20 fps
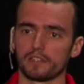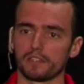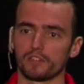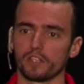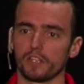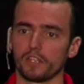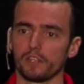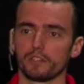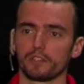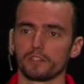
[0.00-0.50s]

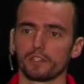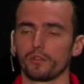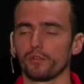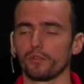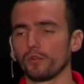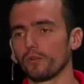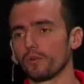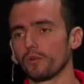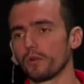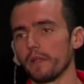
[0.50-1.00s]
S S L is
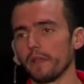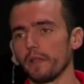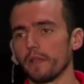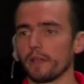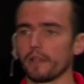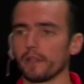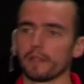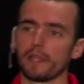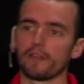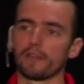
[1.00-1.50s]
secure,
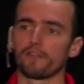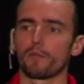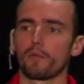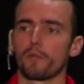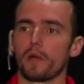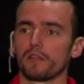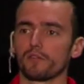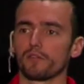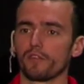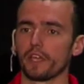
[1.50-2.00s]

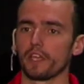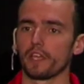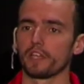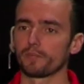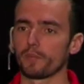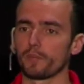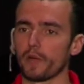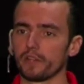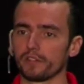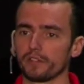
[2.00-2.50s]
never mind the
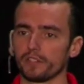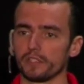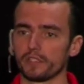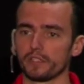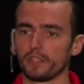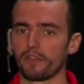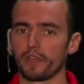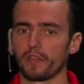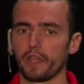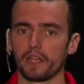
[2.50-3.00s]
expired
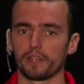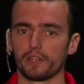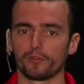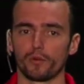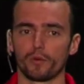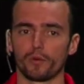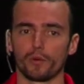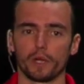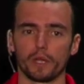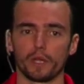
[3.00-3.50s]

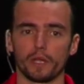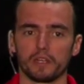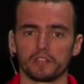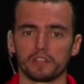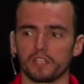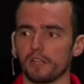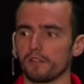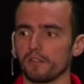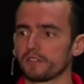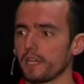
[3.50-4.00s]
certificate or
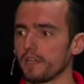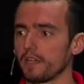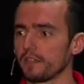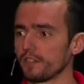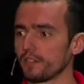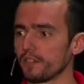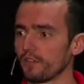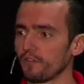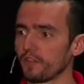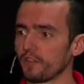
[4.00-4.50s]
uh,
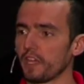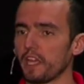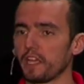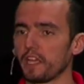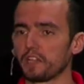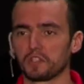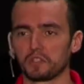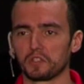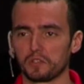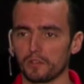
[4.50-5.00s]
self-signed
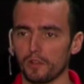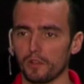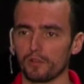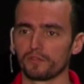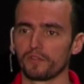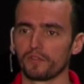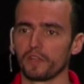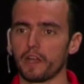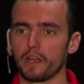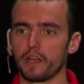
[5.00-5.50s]
certificate, just
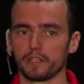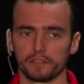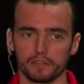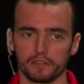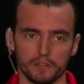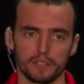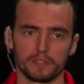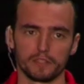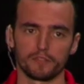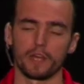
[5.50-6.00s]
close their
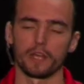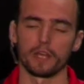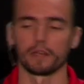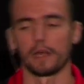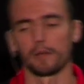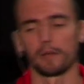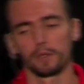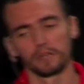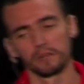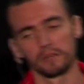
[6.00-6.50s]
eyes. It's
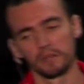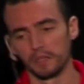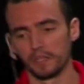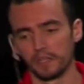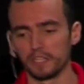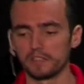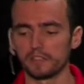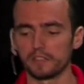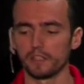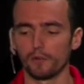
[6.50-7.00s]
fine. I mean,
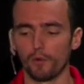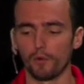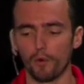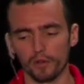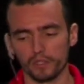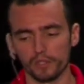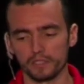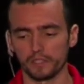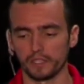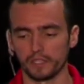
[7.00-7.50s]
it still
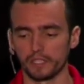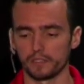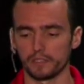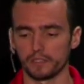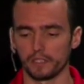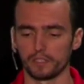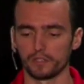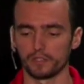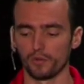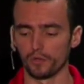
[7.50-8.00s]
works,
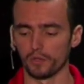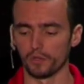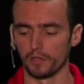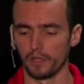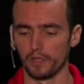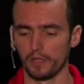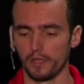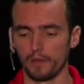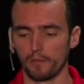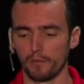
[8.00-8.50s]
it's, it's
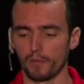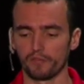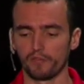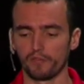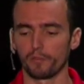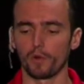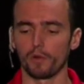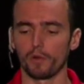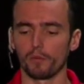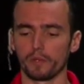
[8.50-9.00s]
good.
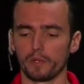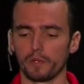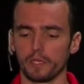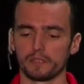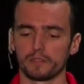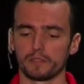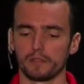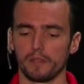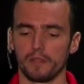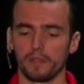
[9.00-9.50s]
But the problem
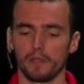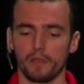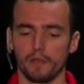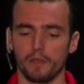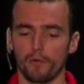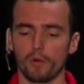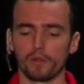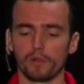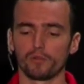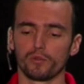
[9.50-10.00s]
is
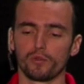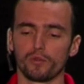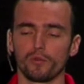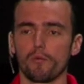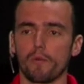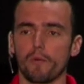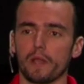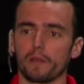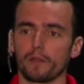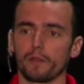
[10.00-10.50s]
what you
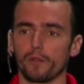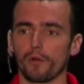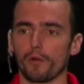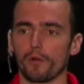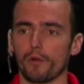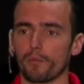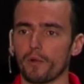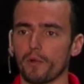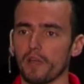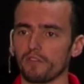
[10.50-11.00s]
do when
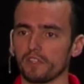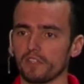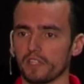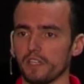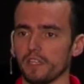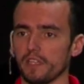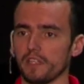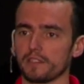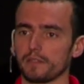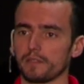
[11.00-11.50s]
your
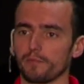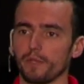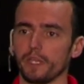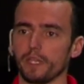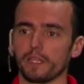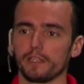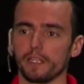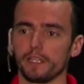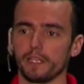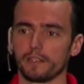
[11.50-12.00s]
private key is
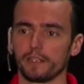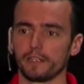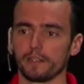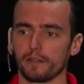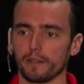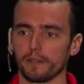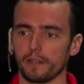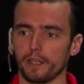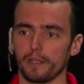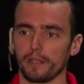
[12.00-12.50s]
being leaked
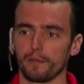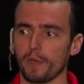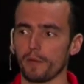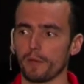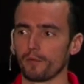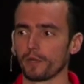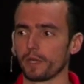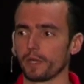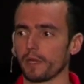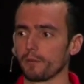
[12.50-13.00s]
in, in
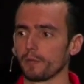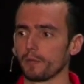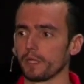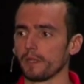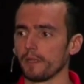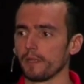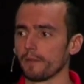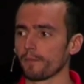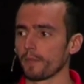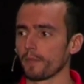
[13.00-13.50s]
memory. I
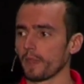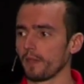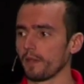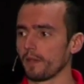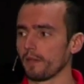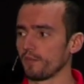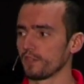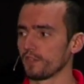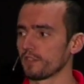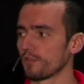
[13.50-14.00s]
mean,
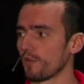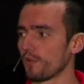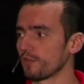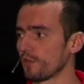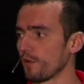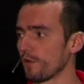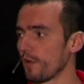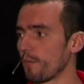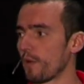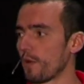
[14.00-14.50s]
this is
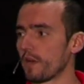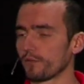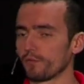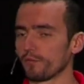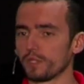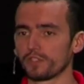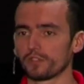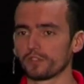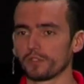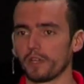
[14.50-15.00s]
also a
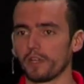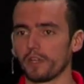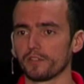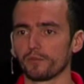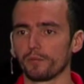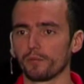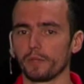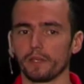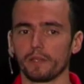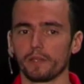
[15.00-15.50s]
part which
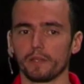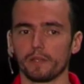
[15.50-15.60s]
has to